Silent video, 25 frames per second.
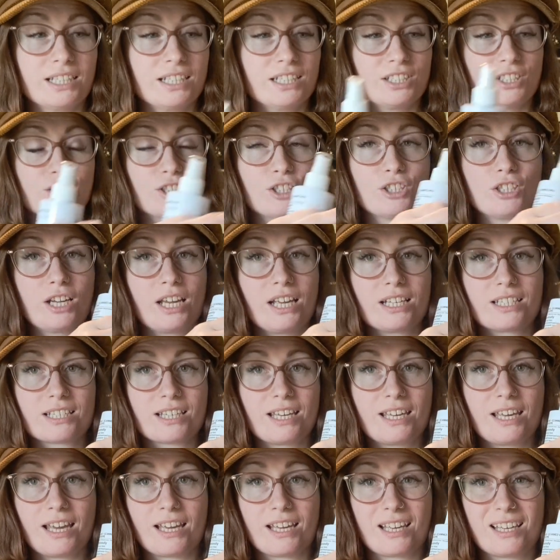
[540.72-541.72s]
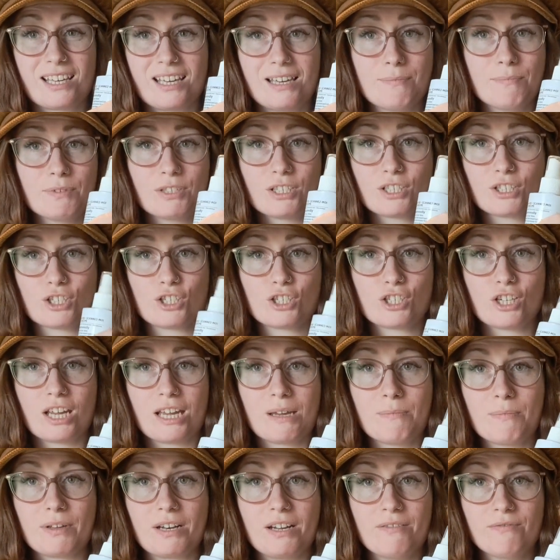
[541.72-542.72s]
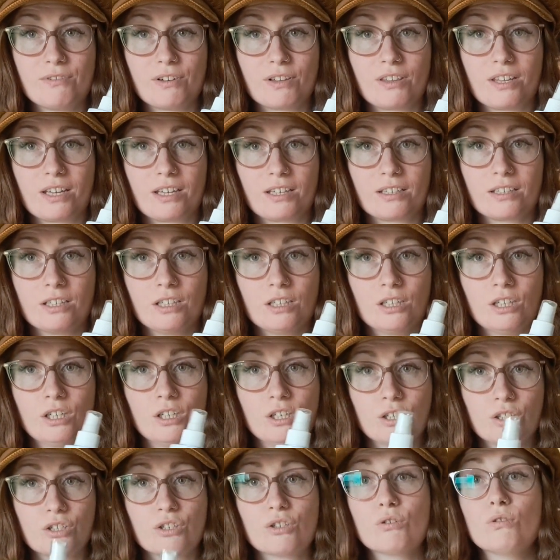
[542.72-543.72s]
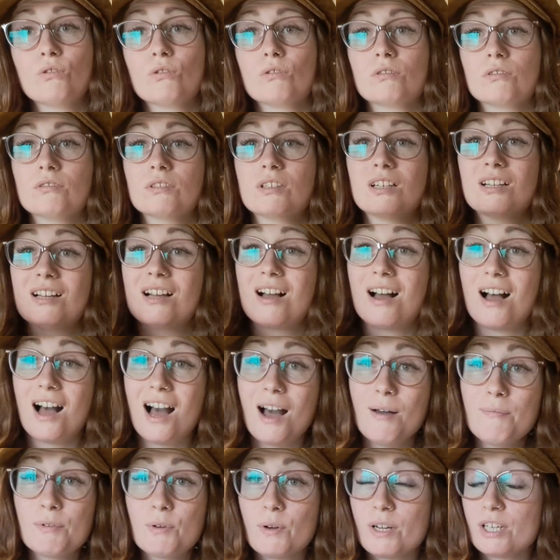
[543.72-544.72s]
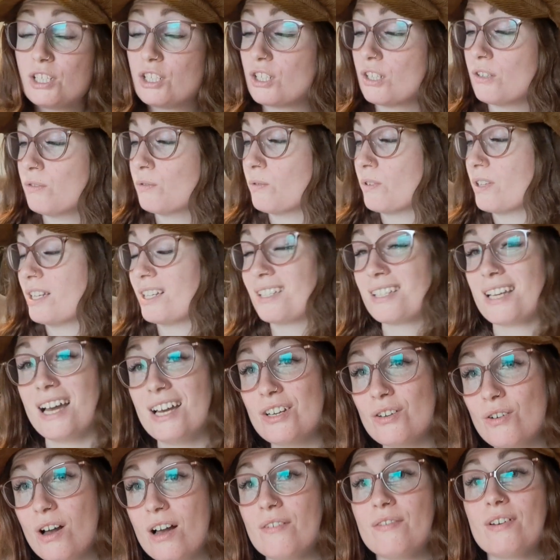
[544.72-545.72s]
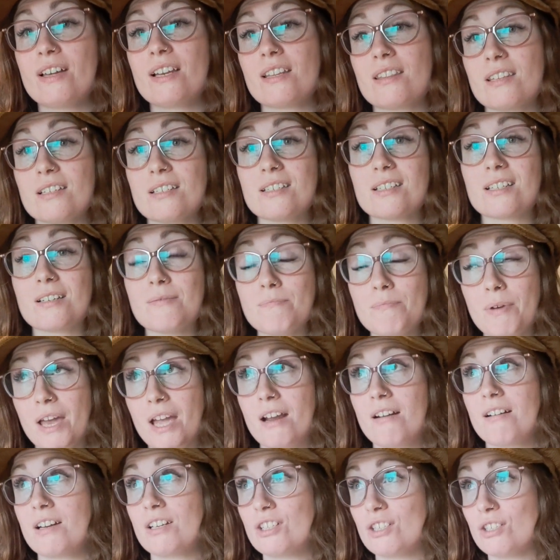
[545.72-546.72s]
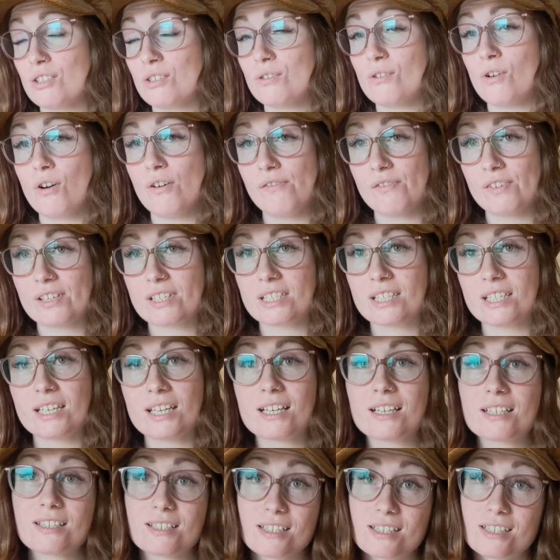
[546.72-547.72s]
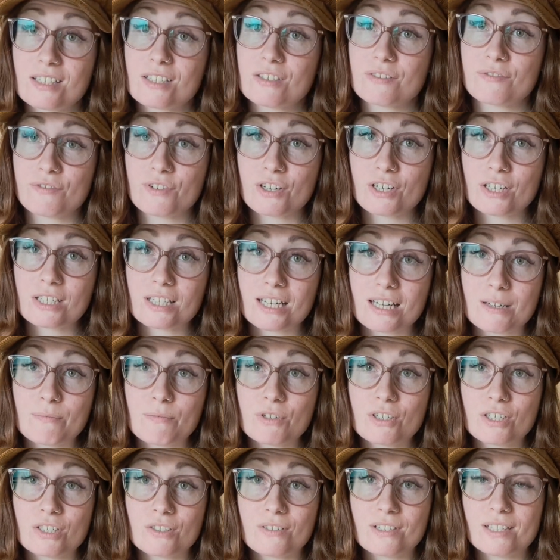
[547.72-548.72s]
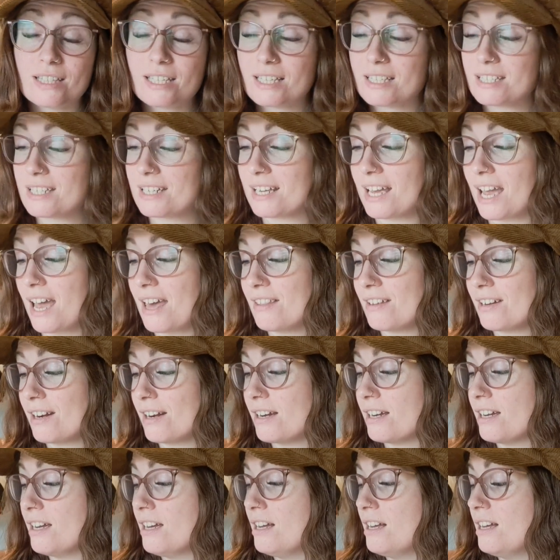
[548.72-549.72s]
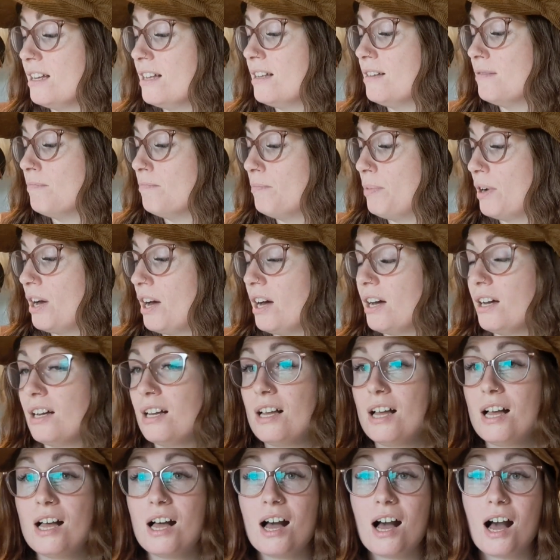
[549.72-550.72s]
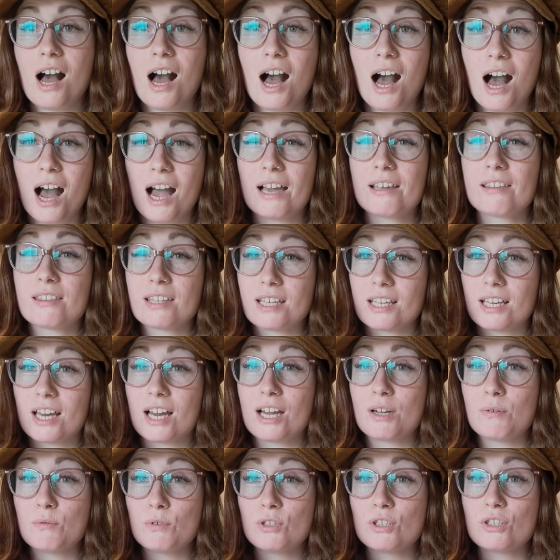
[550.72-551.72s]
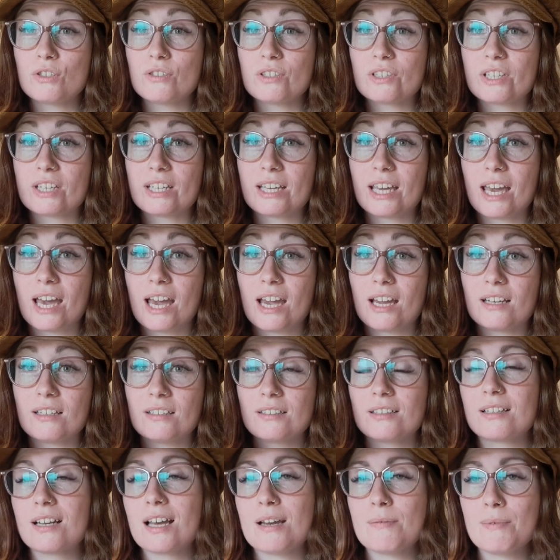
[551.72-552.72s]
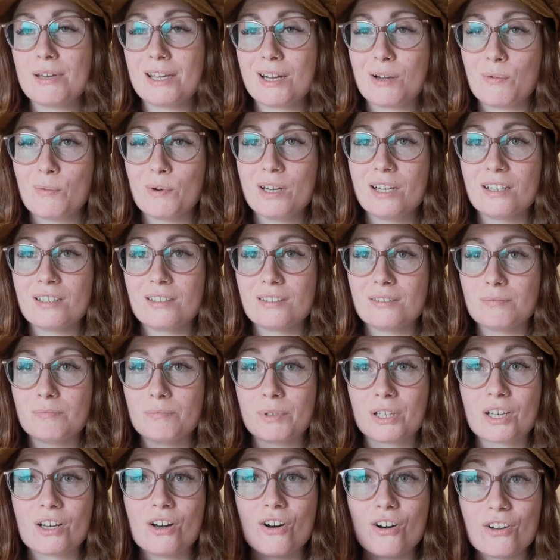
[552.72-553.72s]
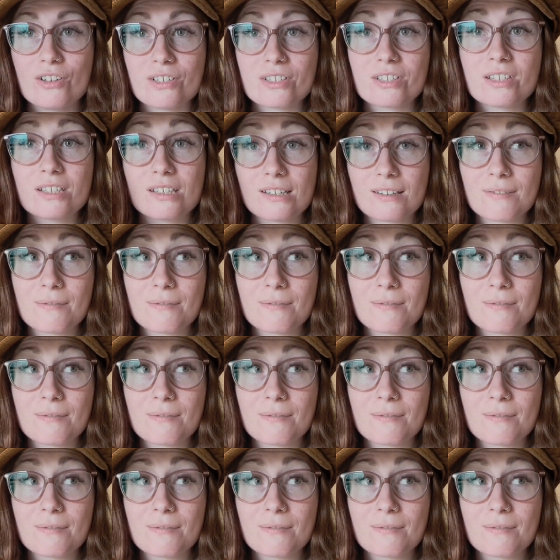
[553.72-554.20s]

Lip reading: It keeps its shape and everything. So I'm quite chuffed with this. I don't have anything to compare it to, obviously, because this is the first time we're doing this together, but I think I would use it again. I mean, I will, because